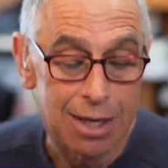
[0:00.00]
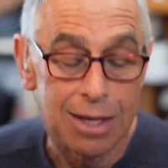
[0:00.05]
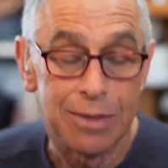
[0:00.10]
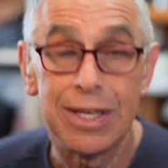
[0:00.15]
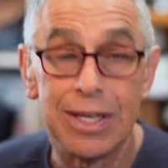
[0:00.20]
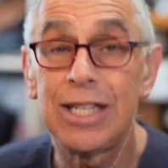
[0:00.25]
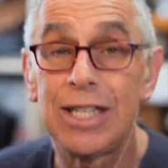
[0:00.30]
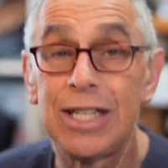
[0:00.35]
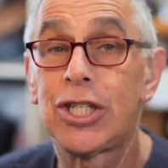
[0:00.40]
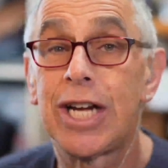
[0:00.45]

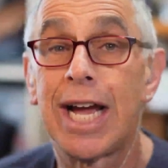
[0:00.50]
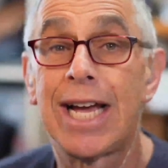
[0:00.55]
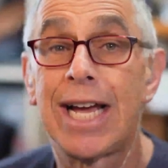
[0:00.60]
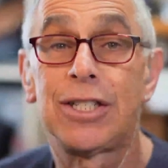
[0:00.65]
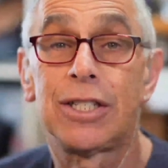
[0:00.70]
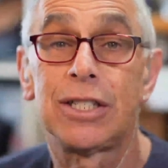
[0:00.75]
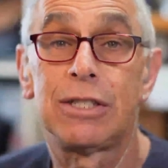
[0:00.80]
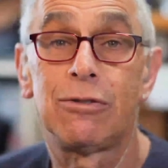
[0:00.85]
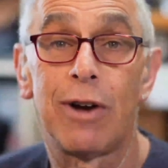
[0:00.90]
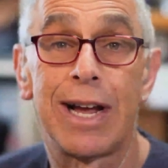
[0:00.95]
These
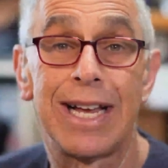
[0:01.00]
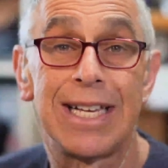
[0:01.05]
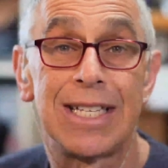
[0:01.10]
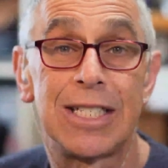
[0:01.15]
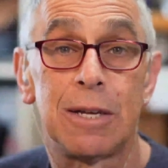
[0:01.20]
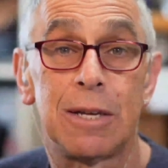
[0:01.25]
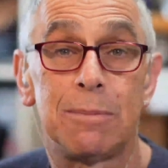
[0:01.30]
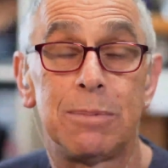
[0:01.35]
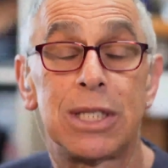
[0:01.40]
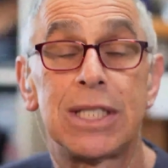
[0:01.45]
changes raise
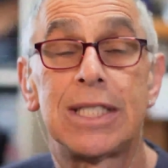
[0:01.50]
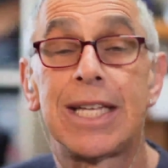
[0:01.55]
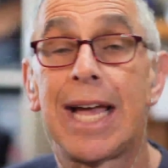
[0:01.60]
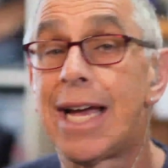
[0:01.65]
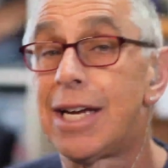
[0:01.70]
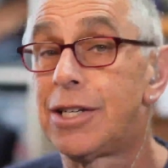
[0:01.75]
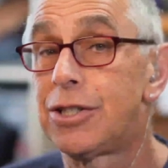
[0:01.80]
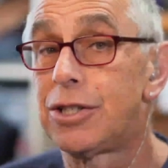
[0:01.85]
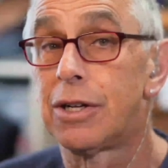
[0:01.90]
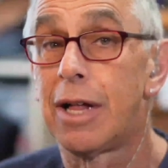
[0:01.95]

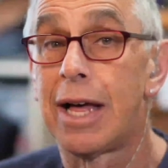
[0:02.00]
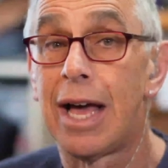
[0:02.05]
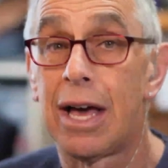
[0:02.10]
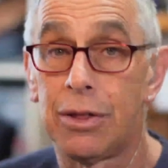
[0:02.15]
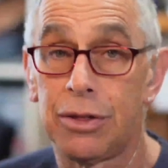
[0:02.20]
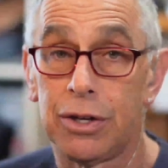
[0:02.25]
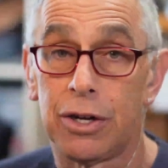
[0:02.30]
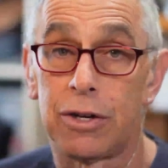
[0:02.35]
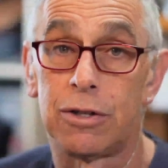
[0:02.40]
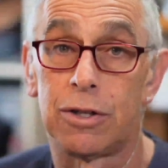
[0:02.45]
substantial
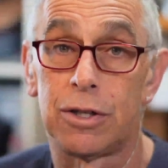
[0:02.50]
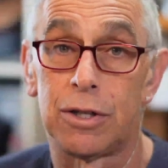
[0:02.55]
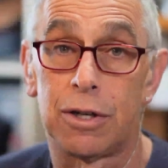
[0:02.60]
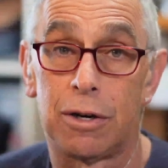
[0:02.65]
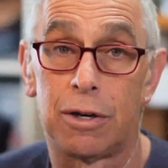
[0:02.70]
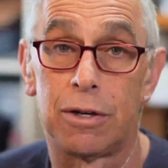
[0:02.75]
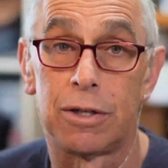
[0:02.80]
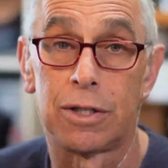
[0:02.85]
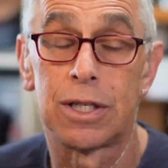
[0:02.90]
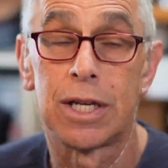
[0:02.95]
health
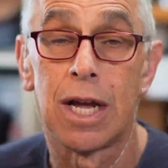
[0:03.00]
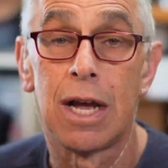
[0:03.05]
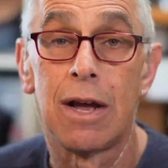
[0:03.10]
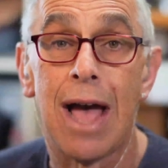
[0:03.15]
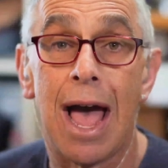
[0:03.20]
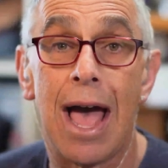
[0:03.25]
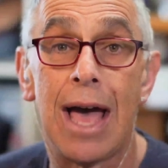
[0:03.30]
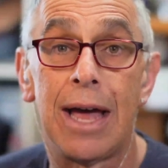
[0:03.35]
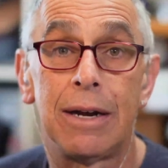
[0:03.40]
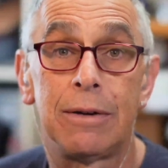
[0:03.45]
concerns
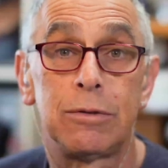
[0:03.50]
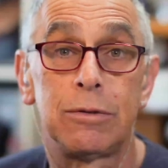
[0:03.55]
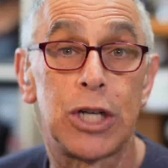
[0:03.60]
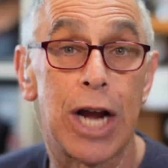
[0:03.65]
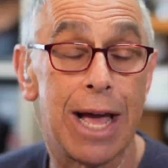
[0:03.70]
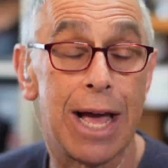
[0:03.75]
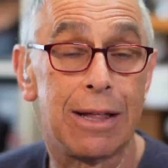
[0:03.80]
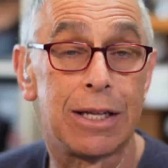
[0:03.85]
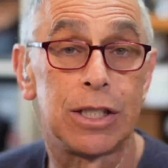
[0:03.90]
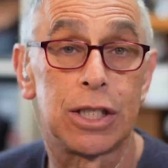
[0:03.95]
and
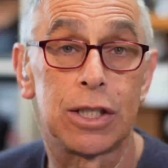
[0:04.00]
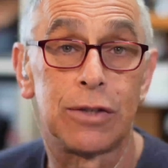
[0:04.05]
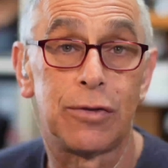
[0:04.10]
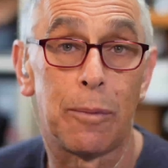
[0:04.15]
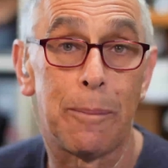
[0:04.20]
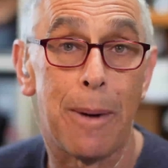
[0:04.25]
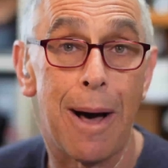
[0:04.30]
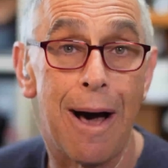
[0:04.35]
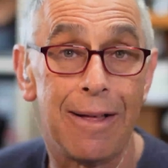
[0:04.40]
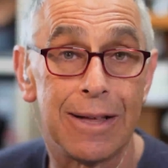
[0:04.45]
challenges for
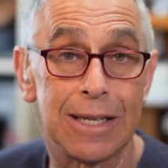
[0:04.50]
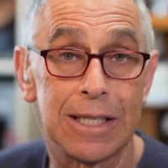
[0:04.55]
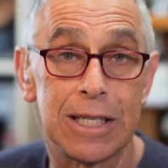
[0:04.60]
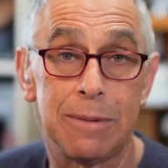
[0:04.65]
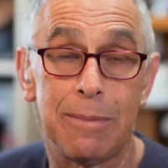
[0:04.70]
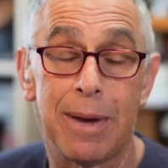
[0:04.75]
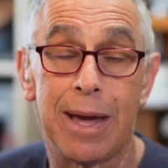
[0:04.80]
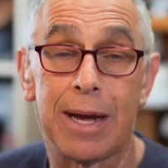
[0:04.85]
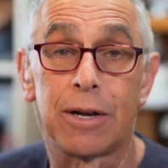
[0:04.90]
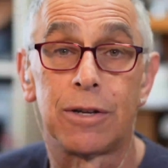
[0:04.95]

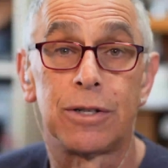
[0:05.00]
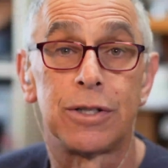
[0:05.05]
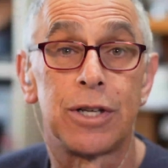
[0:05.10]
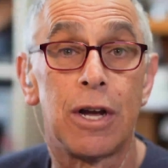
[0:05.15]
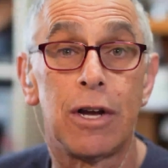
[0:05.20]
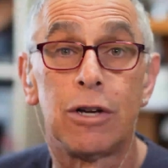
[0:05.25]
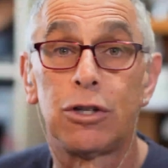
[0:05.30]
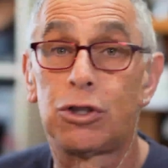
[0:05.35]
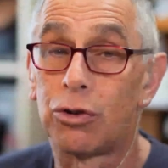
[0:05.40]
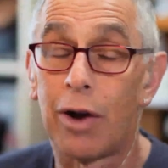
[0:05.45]
policymakers
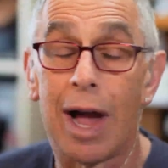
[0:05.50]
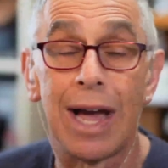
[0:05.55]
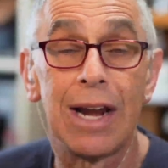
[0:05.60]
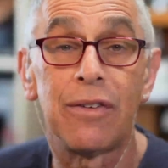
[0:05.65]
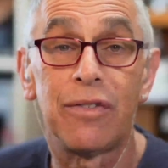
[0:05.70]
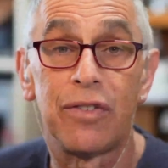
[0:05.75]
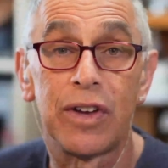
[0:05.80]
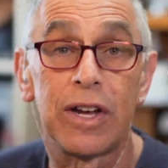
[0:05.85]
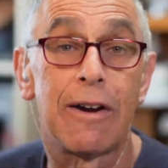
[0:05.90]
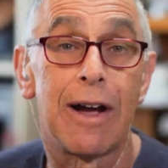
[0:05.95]
trying to
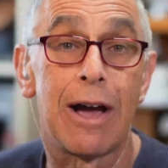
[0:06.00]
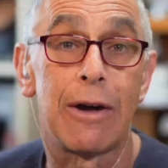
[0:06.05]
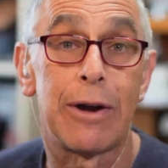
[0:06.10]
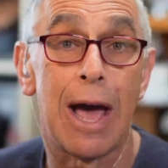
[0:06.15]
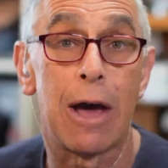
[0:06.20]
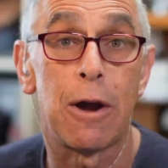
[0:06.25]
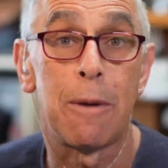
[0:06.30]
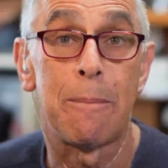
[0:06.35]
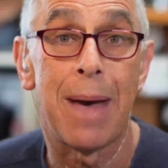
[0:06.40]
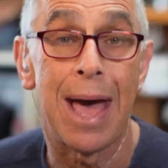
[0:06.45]
figure out
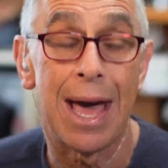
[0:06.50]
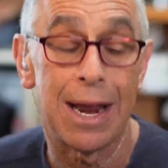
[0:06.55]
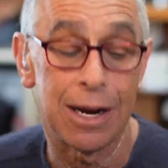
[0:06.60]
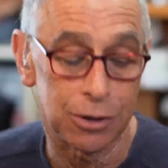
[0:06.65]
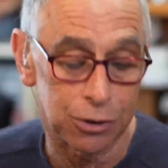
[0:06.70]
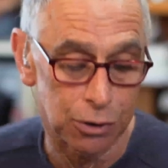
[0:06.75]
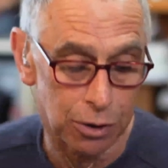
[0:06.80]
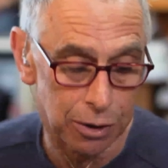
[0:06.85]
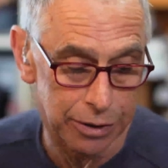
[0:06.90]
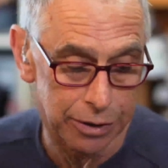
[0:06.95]
how to
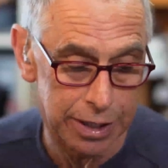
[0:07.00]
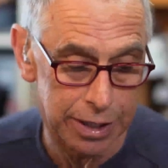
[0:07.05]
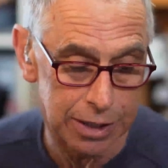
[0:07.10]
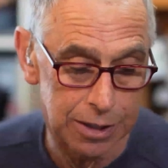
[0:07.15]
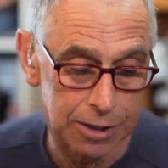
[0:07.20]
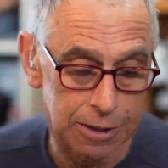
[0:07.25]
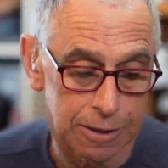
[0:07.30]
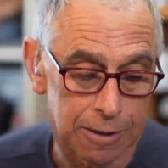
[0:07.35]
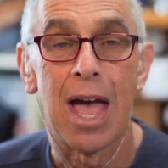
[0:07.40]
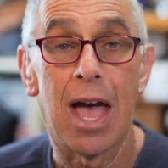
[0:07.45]
manage all
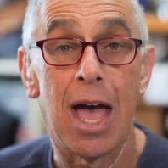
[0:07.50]
this.